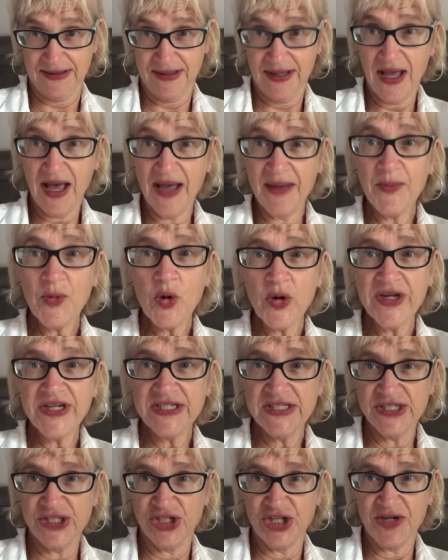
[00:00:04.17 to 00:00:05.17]
I'm going
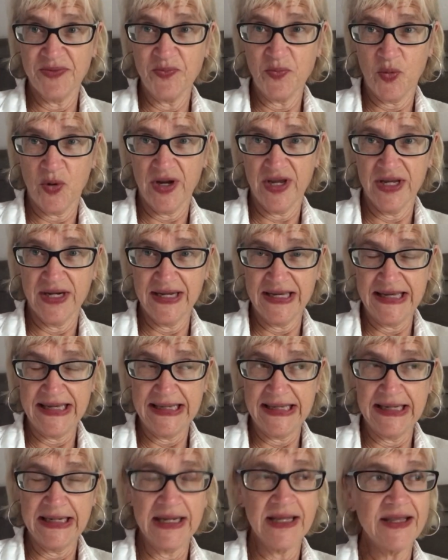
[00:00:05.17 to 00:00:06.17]
to jump right
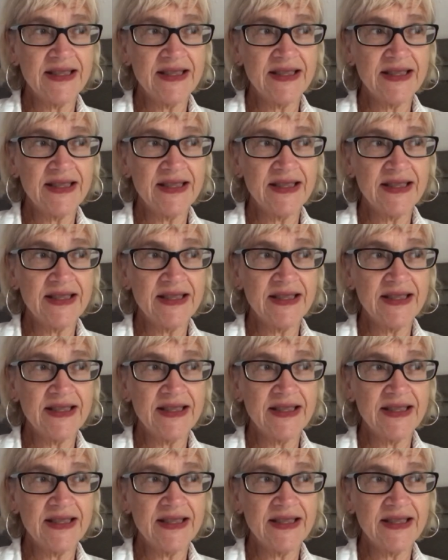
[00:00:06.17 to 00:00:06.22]
in.